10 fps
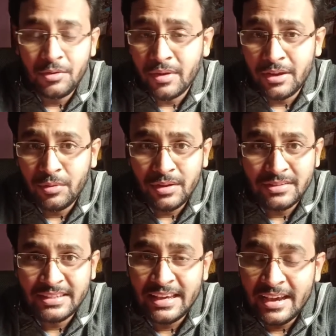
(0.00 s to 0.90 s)
You
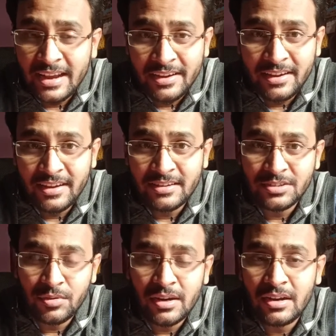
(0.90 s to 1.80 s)
can share
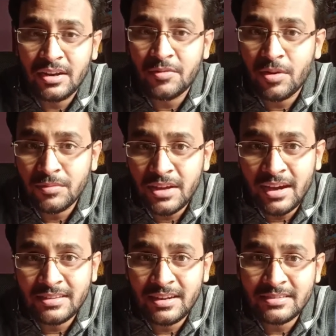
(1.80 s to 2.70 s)
ideas, you can learn from
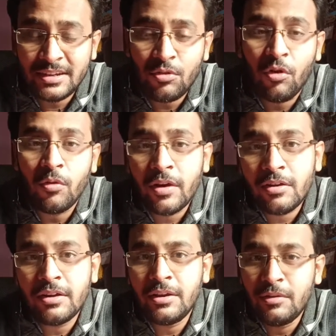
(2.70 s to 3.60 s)
the others, and
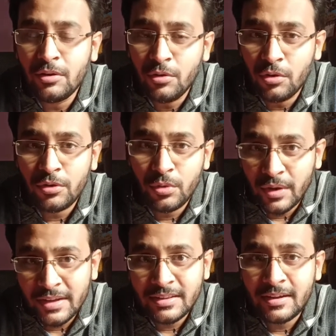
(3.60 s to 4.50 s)
overall you will grow
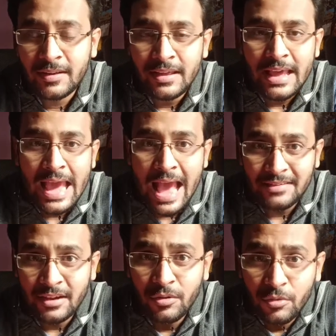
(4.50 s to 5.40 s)
together
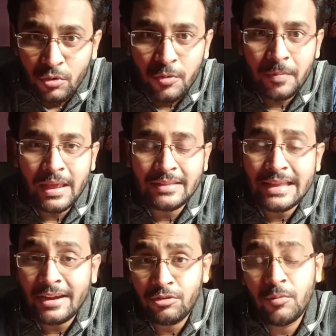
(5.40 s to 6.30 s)
as a group,
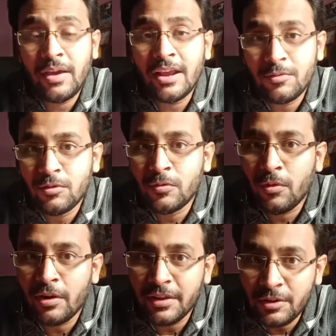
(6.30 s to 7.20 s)
and that will be helpful
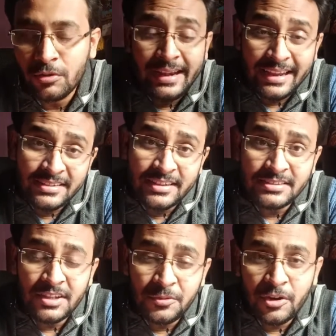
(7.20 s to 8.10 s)
for you. Next
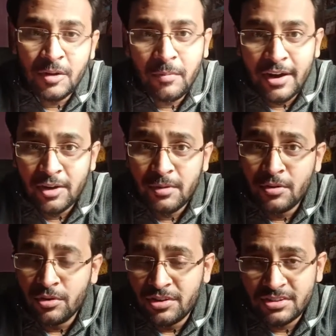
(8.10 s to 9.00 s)
is, if you are a part of
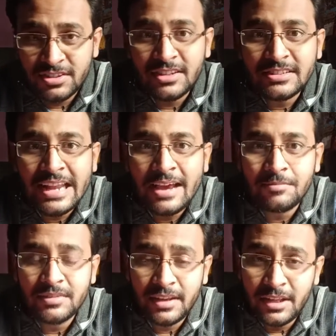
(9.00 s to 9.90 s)
a good research
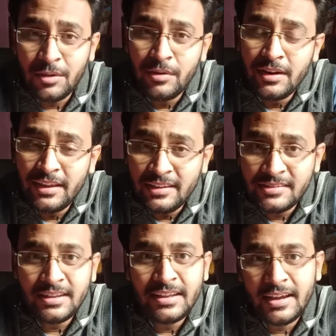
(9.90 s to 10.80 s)
lab, then you will
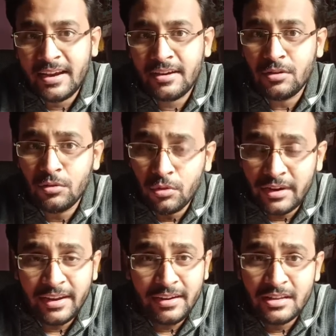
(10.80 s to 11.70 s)
easily get
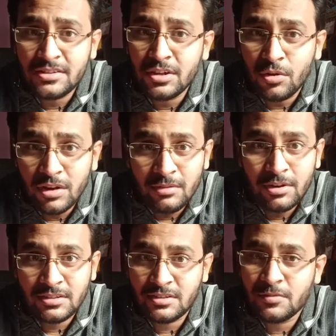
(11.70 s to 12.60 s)
good industry
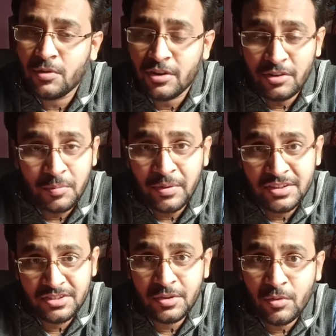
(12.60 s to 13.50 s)
collaboration for your
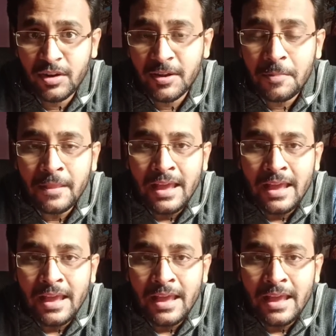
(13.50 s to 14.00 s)
PhD work.